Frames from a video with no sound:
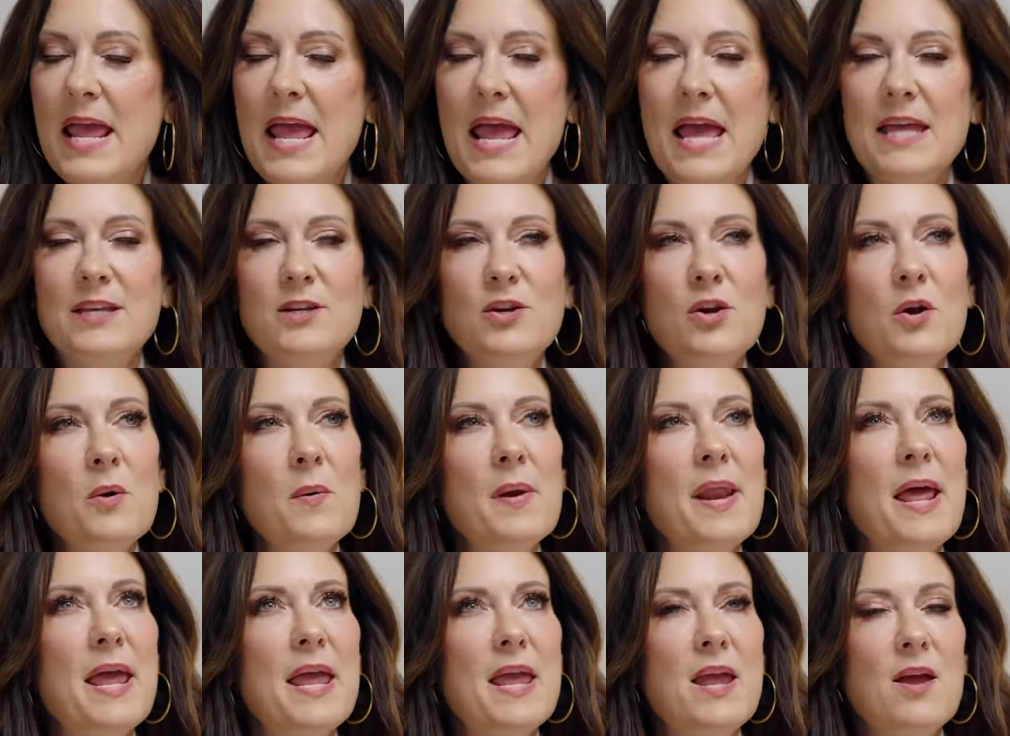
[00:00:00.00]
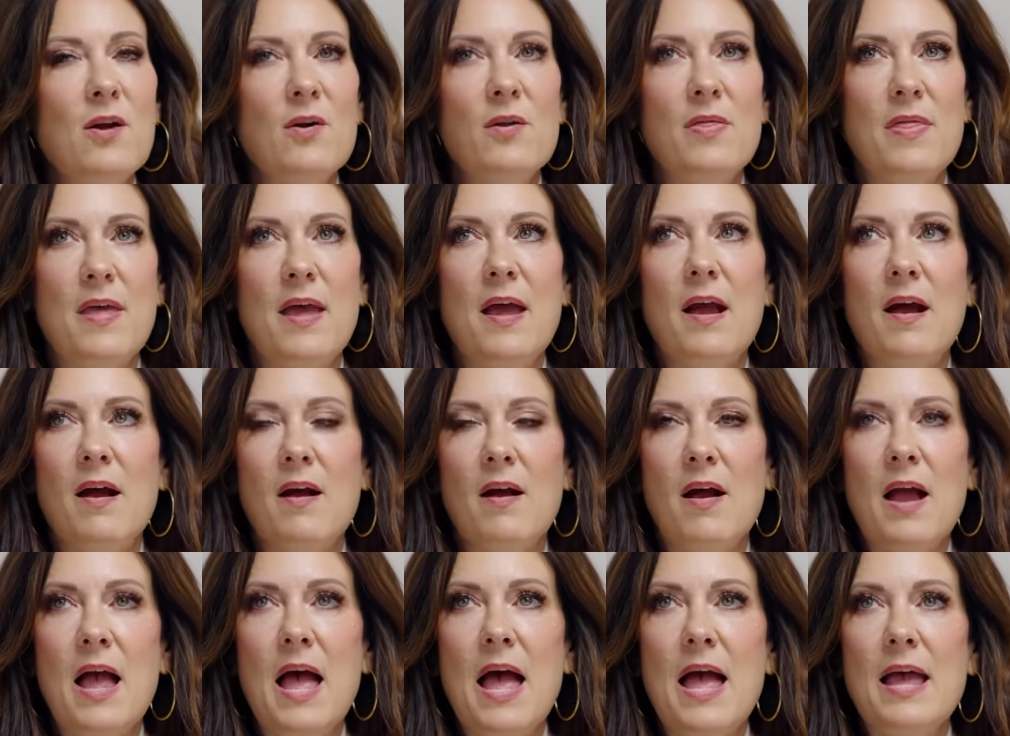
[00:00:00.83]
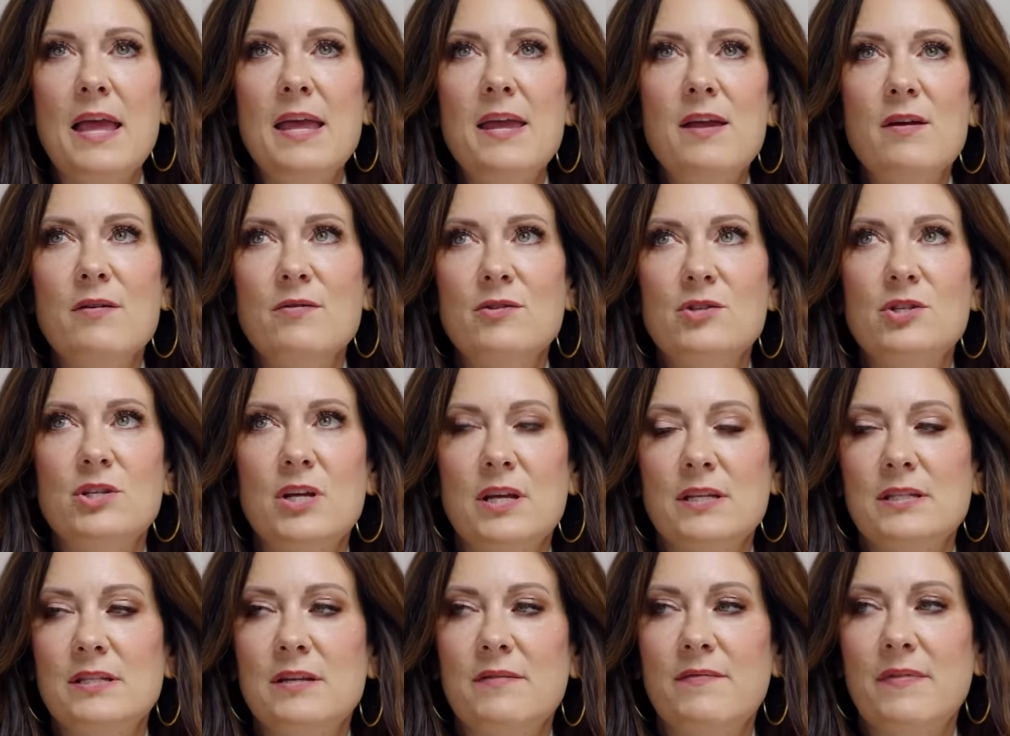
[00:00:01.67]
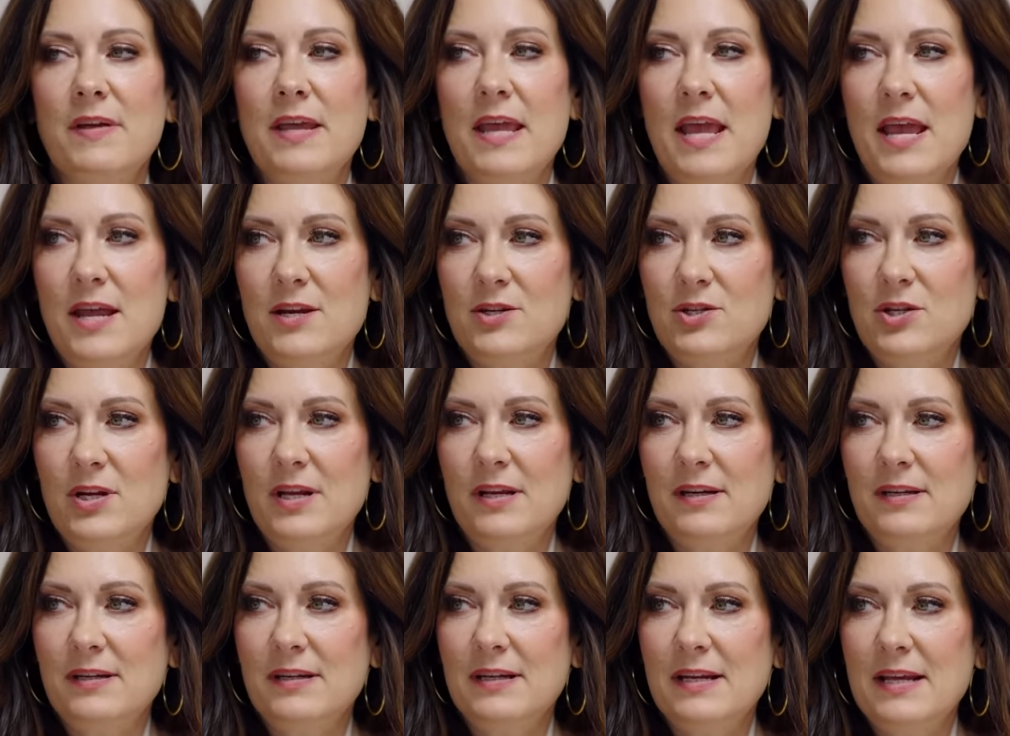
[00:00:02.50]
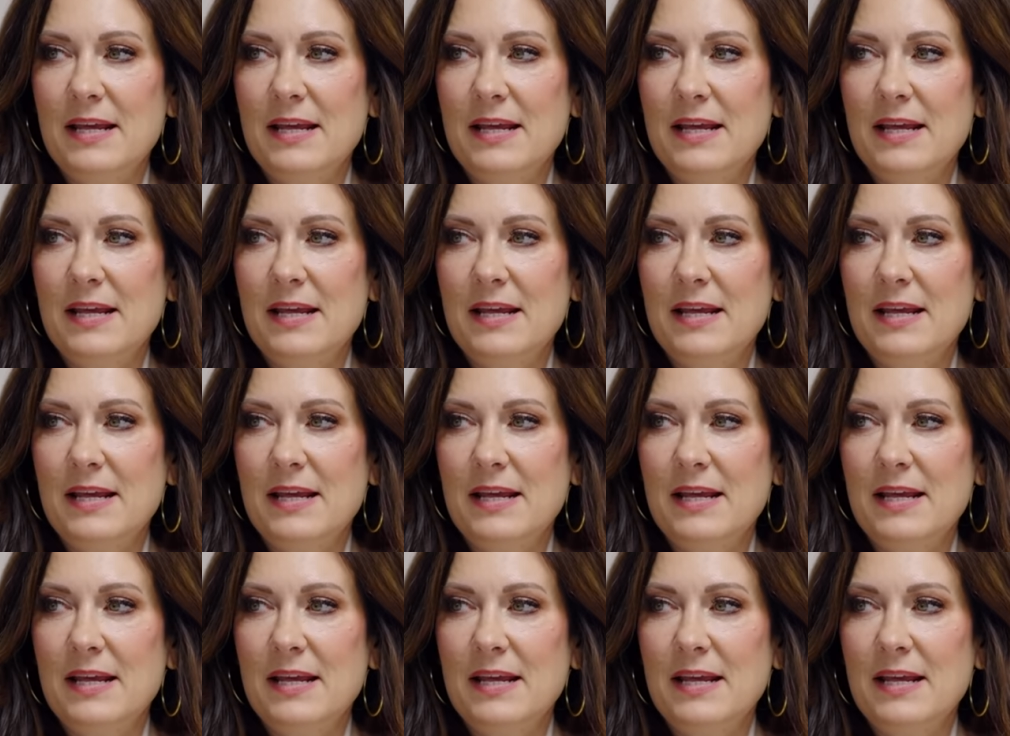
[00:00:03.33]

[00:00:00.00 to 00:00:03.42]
And you know what I hear there? I hear justification.